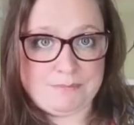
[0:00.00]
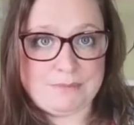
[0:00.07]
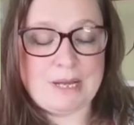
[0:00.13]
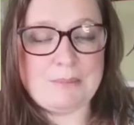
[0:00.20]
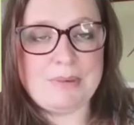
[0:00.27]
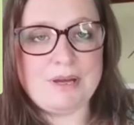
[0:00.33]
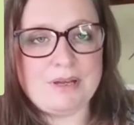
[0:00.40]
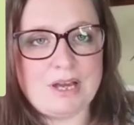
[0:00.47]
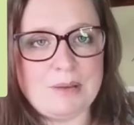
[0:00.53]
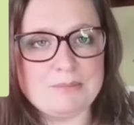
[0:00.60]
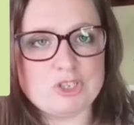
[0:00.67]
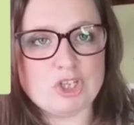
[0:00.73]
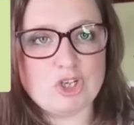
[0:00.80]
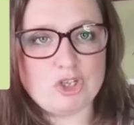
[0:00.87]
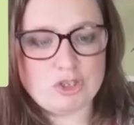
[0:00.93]
Now
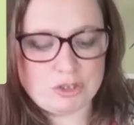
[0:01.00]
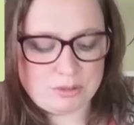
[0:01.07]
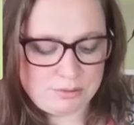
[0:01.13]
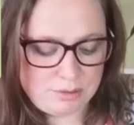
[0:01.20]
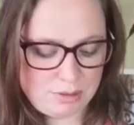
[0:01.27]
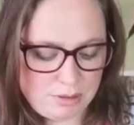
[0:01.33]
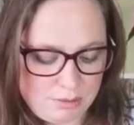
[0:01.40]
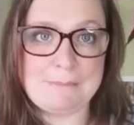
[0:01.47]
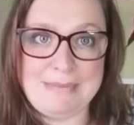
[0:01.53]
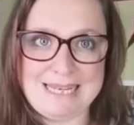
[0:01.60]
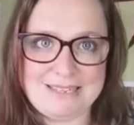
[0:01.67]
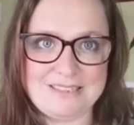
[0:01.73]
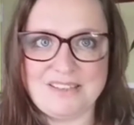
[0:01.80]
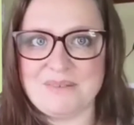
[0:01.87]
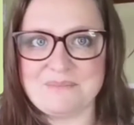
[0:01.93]
bicarb's a good
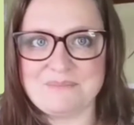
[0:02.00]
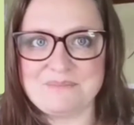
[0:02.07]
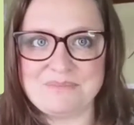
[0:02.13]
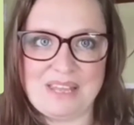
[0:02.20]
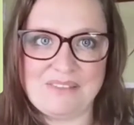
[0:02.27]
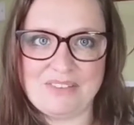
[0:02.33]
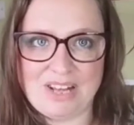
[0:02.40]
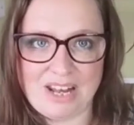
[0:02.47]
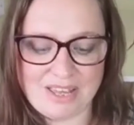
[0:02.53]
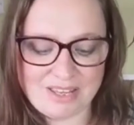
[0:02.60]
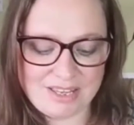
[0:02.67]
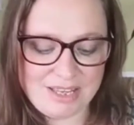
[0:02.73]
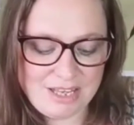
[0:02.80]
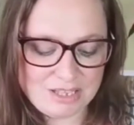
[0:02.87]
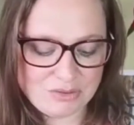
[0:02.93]
mixer, if you
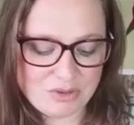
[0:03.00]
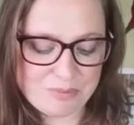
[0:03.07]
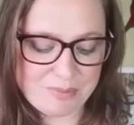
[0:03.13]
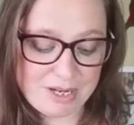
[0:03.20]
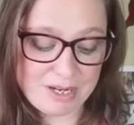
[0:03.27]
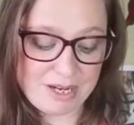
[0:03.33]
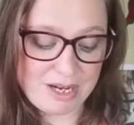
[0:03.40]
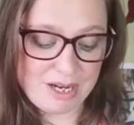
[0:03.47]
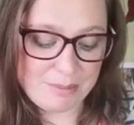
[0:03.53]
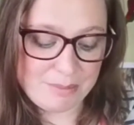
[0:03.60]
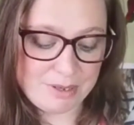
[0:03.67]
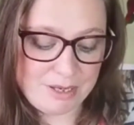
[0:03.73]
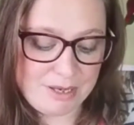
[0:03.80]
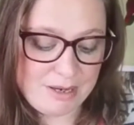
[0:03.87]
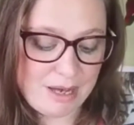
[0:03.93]
like. So we've got
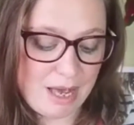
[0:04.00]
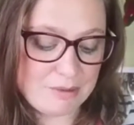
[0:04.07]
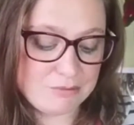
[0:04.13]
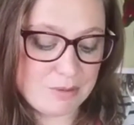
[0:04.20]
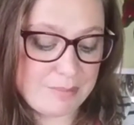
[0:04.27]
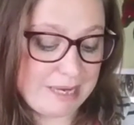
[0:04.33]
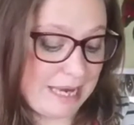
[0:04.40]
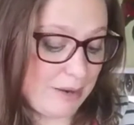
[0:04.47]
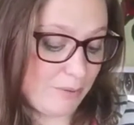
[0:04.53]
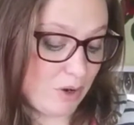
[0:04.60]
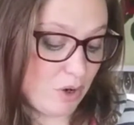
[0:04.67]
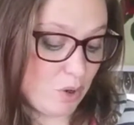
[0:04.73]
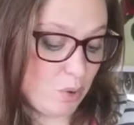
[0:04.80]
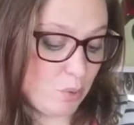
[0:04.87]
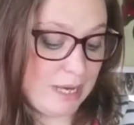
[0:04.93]
bicarb, rubbing
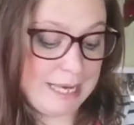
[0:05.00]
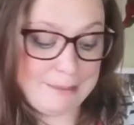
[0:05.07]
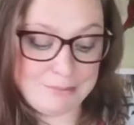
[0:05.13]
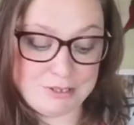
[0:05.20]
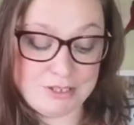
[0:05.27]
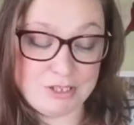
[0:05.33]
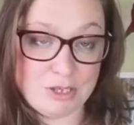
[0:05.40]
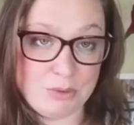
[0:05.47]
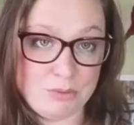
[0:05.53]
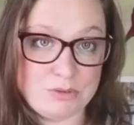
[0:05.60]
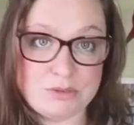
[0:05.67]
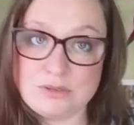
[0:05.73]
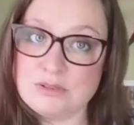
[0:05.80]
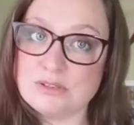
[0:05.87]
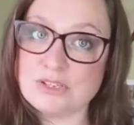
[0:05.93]
alcohol, Epsom
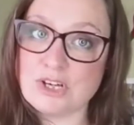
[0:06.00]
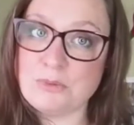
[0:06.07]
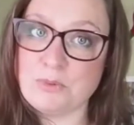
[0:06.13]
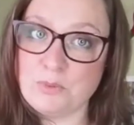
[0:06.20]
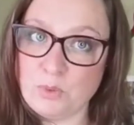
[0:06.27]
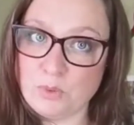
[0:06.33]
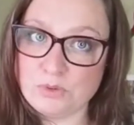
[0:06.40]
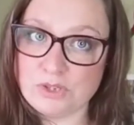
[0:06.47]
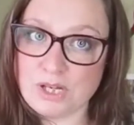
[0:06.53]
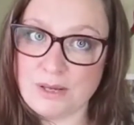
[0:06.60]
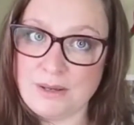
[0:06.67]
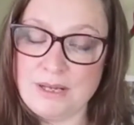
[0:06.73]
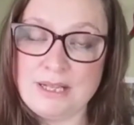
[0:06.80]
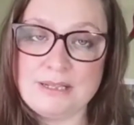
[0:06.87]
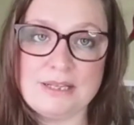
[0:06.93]
salts, soap and water.
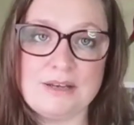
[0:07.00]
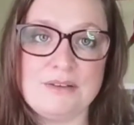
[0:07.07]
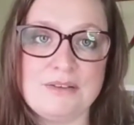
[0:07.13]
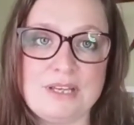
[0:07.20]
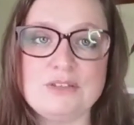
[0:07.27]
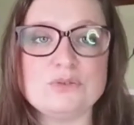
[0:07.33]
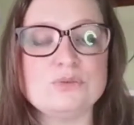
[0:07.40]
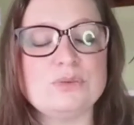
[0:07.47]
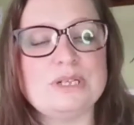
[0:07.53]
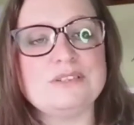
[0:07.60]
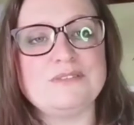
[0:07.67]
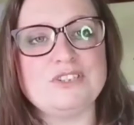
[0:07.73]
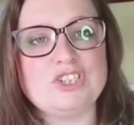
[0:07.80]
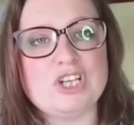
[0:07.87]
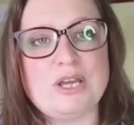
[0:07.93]
Now these all
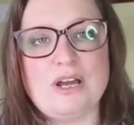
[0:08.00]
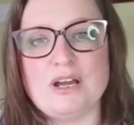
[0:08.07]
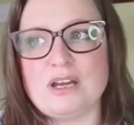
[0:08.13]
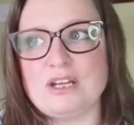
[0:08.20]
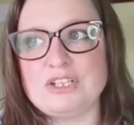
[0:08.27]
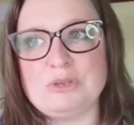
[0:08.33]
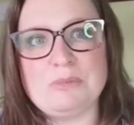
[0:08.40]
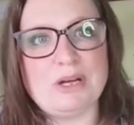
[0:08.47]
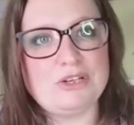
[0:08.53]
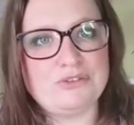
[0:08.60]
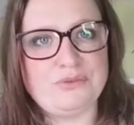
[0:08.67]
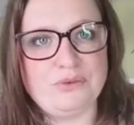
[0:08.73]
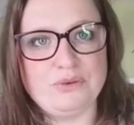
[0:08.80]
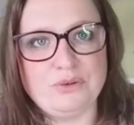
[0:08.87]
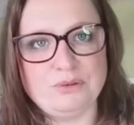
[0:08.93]
individually aren't going to do
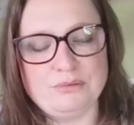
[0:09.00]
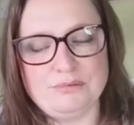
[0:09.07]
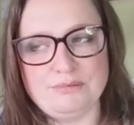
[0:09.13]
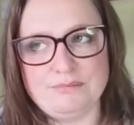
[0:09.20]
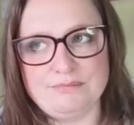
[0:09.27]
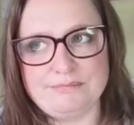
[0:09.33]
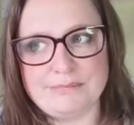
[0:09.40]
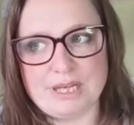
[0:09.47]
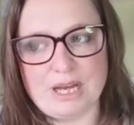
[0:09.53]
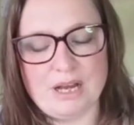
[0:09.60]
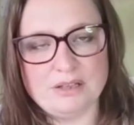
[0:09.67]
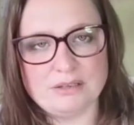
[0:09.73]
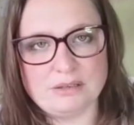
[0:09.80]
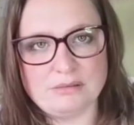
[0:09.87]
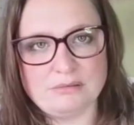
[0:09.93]
much for the
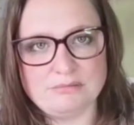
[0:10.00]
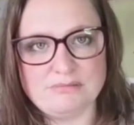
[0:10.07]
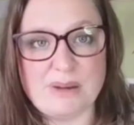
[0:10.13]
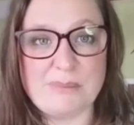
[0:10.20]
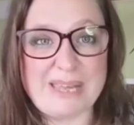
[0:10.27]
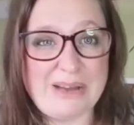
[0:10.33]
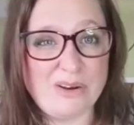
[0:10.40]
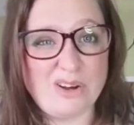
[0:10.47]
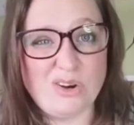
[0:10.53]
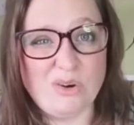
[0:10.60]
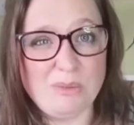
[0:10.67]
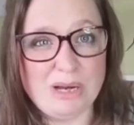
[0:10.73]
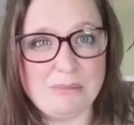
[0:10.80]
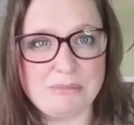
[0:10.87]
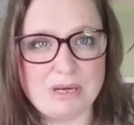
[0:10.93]
garden. Rubbing alcohol
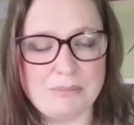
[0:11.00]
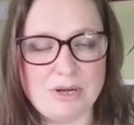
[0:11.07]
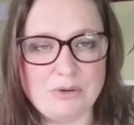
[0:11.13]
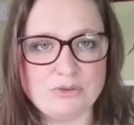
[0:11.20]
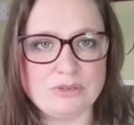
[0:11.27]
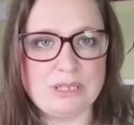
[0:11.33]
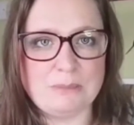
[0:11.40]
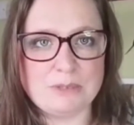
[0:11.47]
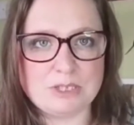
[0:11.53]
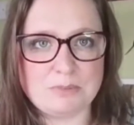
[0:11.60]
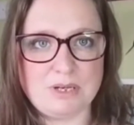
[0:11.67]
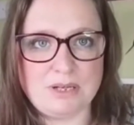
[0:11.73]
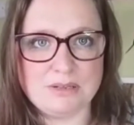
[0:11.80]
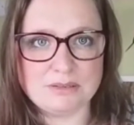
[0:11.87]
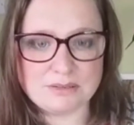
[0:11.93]
might, but it might also damage
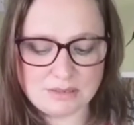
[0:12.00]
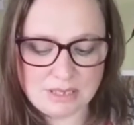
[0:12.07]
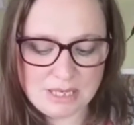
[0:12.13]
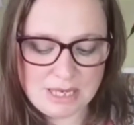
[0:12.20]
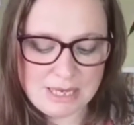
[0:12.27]
plants.